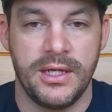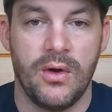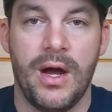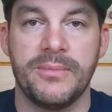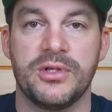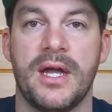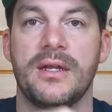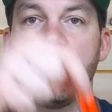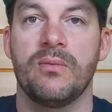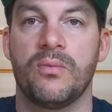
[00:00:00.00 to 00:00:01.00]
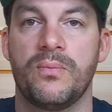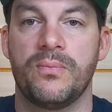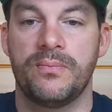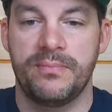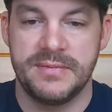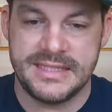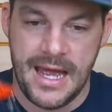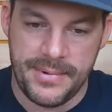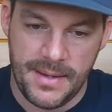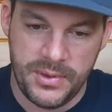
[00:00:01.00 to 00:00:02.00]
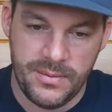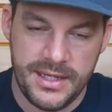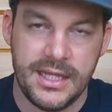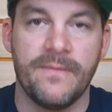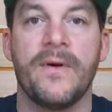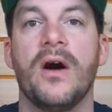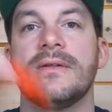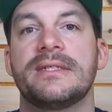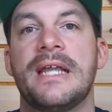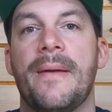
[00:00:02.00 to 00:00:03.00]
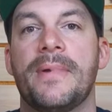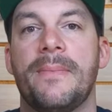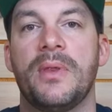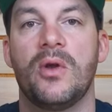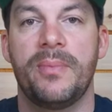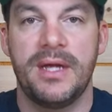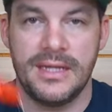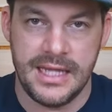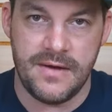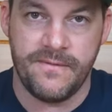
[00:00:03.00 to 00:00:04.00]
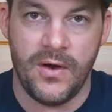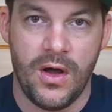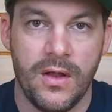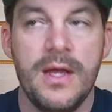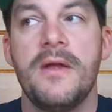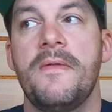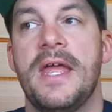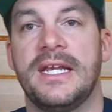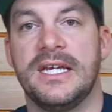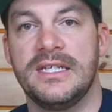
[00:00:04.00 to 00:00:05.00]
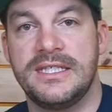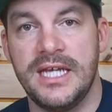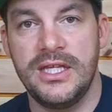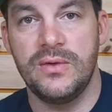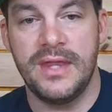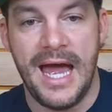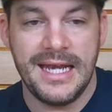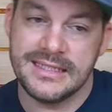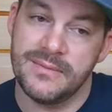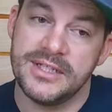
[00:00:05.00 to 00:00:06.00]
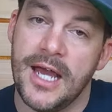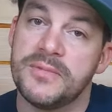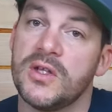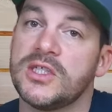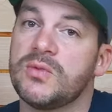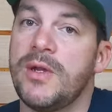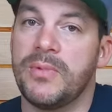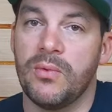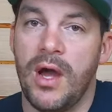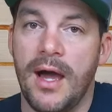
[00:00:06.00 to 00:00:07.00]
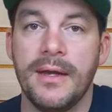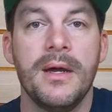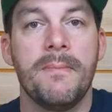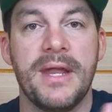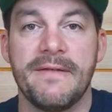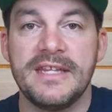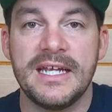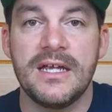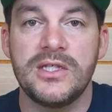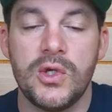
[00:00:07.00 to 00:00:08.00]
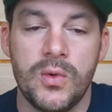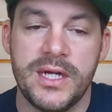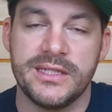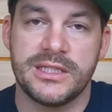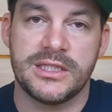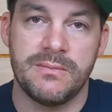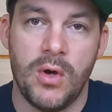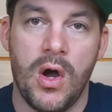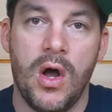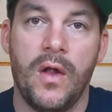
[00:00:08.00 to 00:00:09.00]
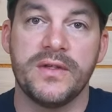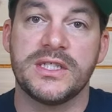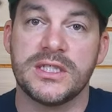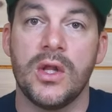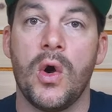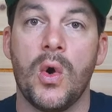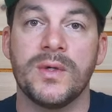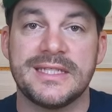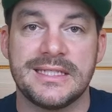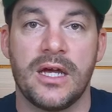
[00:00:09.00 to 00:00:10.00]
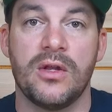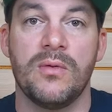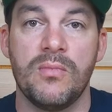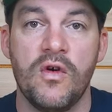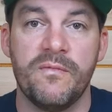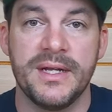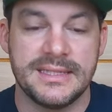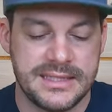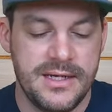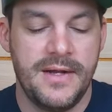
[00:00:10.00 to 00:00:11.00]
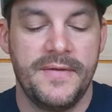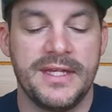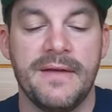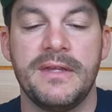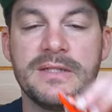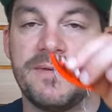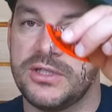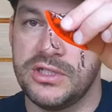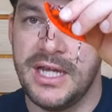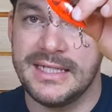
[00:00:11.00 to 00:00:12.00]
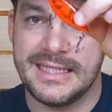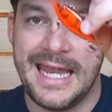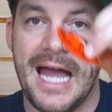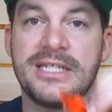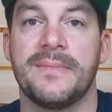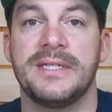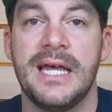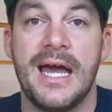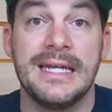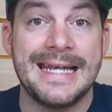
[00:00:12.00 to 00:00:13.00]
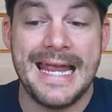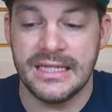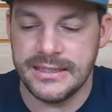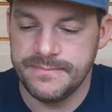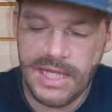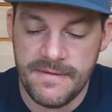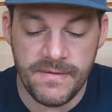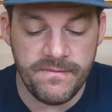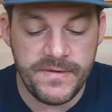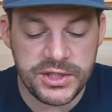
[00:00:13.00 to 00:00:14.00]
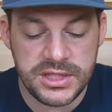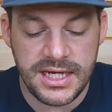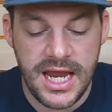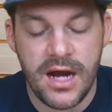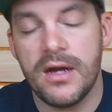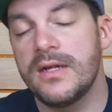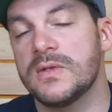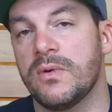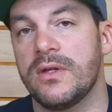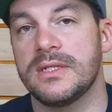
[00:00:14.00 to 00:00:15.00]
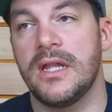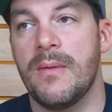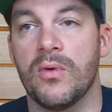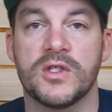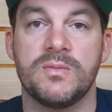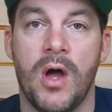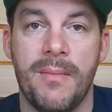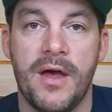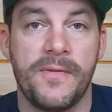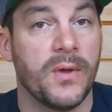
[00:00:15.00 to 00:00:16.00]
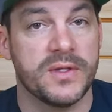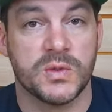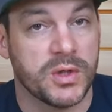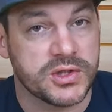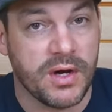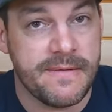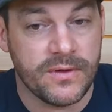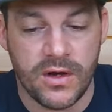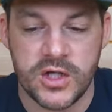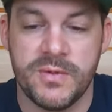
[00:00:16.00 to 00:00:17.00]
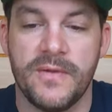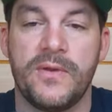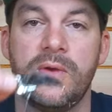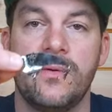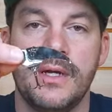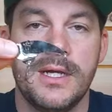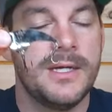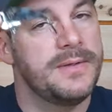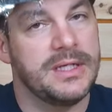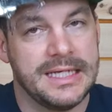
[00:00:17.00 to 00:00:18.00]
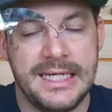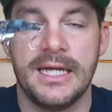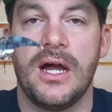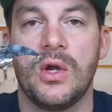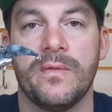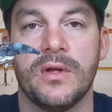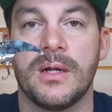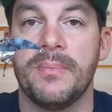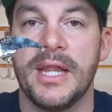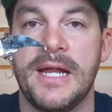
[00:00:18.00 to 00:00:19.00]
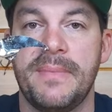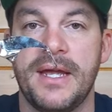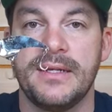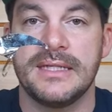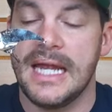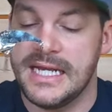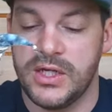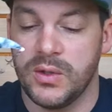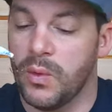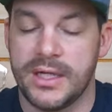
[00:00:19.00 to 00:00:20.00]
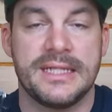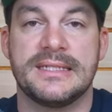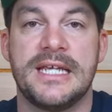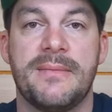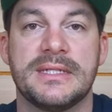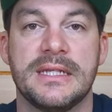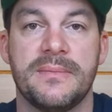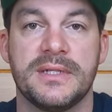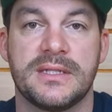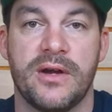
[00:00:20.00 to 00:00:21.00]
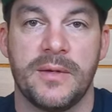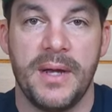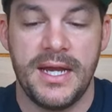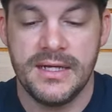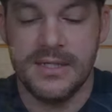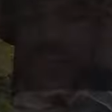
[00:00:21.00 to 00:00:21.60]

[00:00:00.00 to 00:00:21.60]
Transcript: it. You know, I'm trying to snap it up a little bit, let it fall. Snap it up a little bit, let it fall, and continue that. And sometimes I'll sweep the rod. But everything I do is small, slow, subtle movements. Give these fish a chance to catch up to that and inhale it. If I'm fishing areas where there's a lot more smallmouth, though this works great for largemouth too, you cannot overlook a blade bait and you can work it the same as a lipless crankbait.